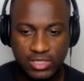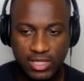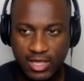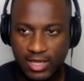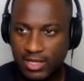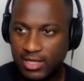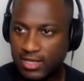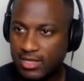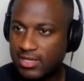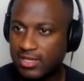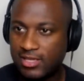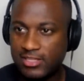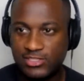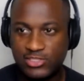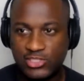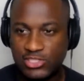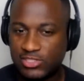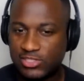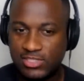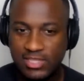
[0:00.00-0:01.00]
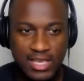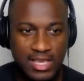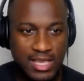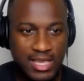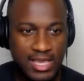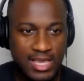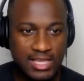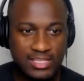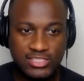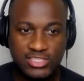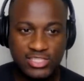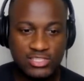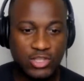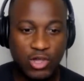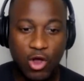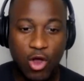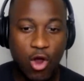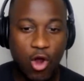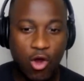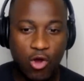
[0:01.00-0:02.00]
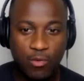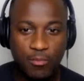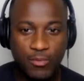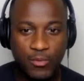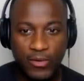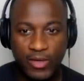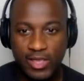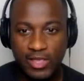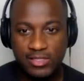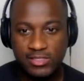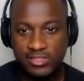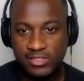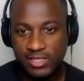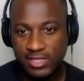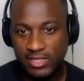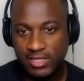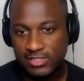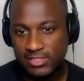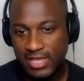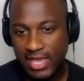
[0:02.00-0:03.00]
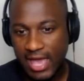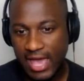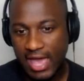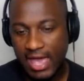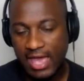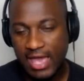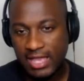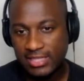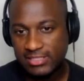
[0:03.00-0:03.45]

Like it's just it's just a horrible instinct to ha-